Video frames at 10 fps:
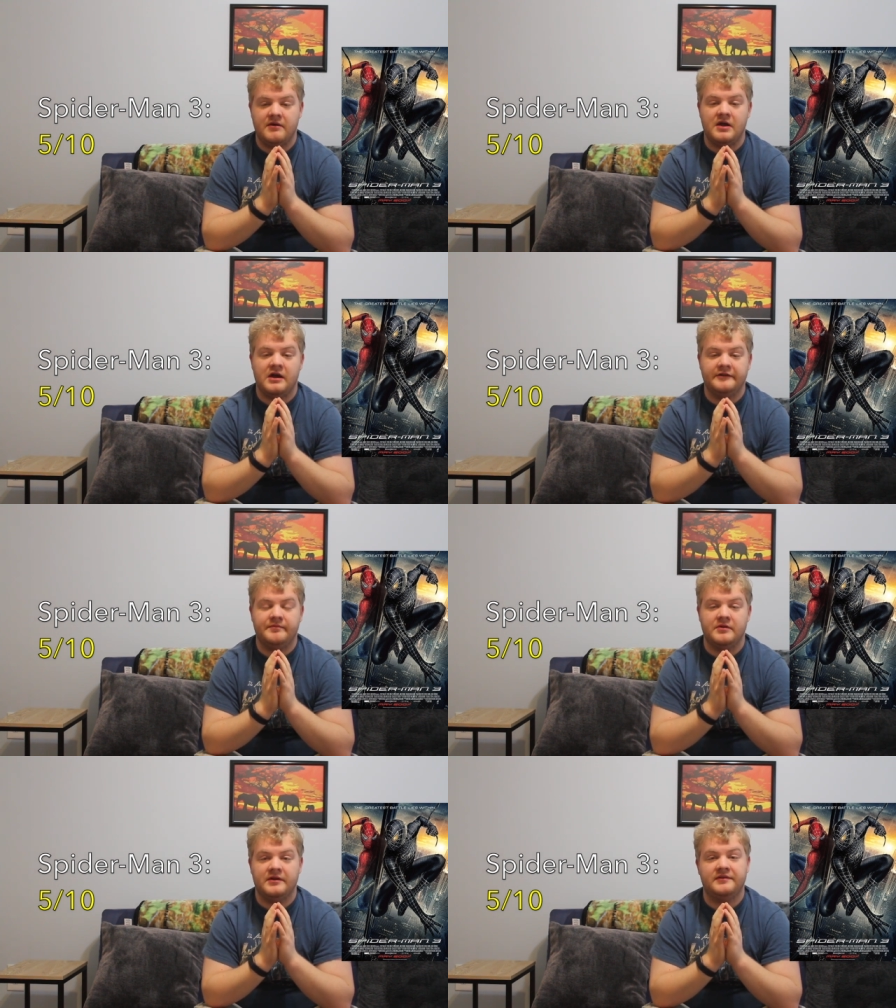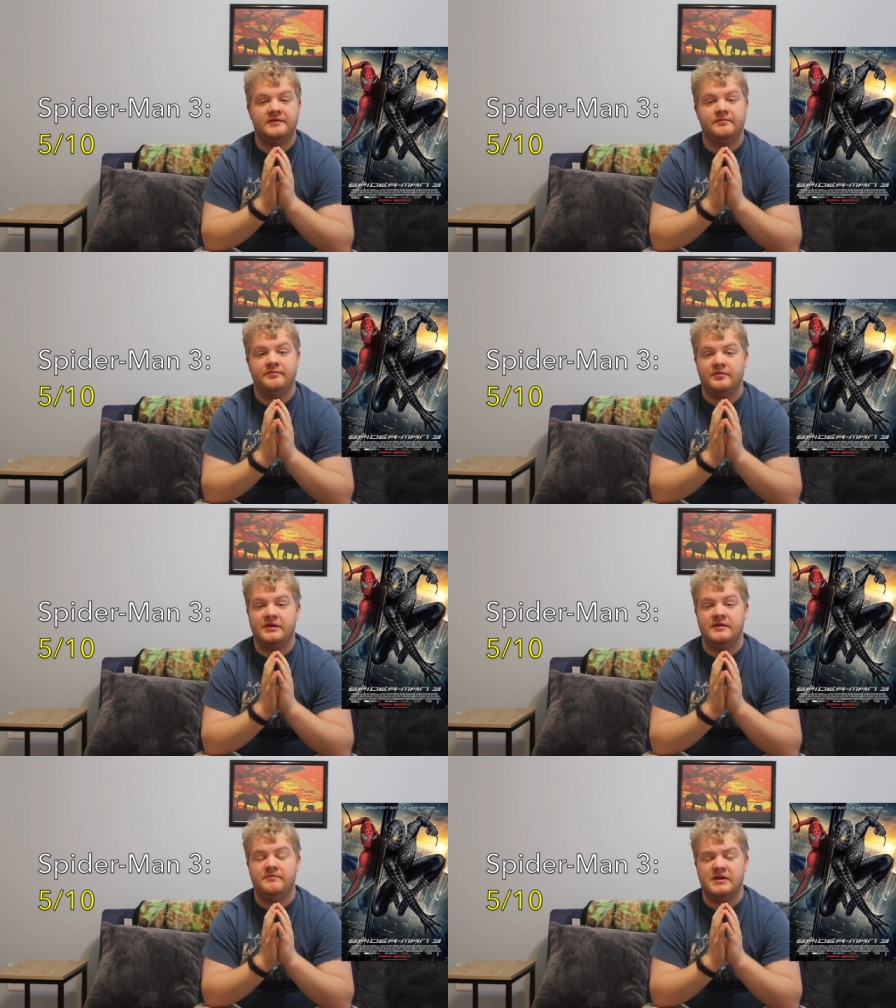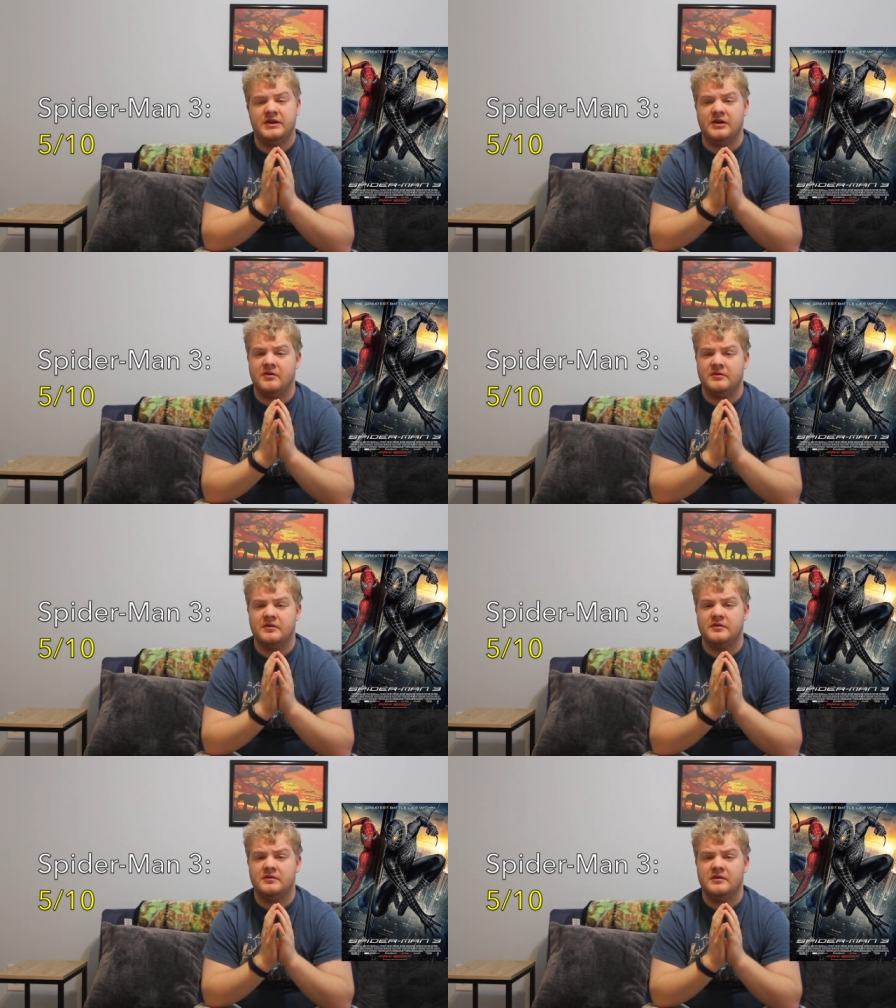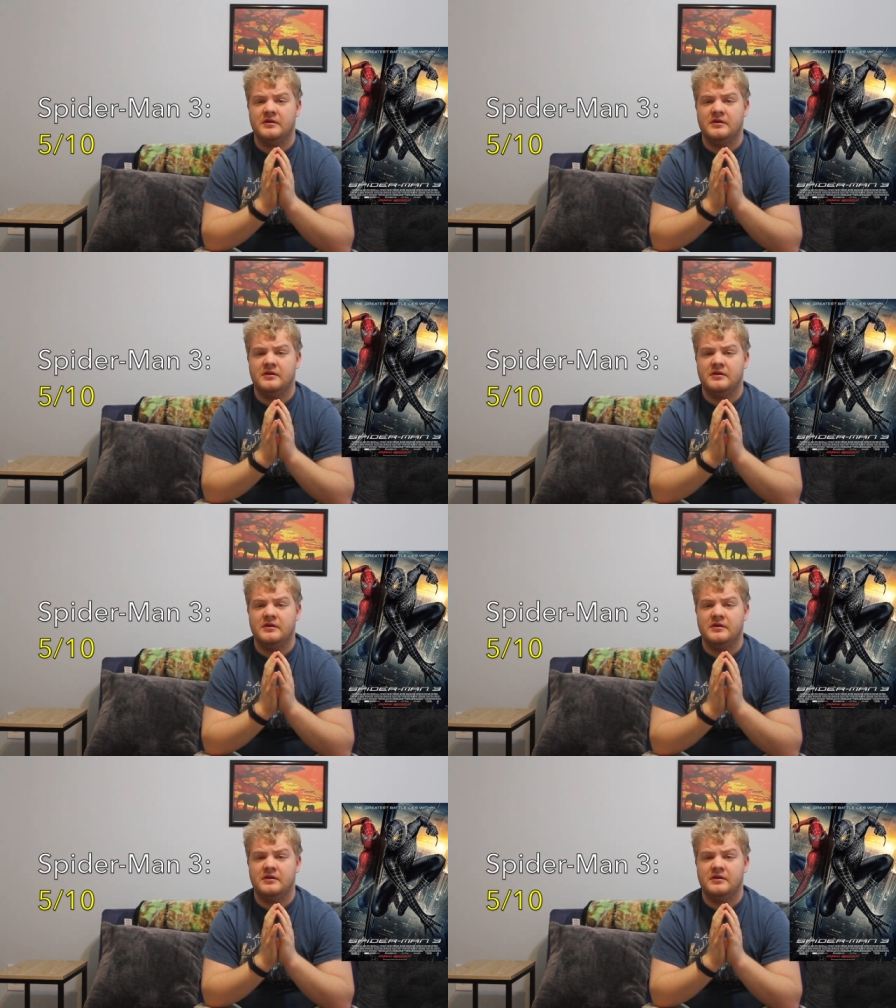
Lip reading: Osborn is pretty mediocre.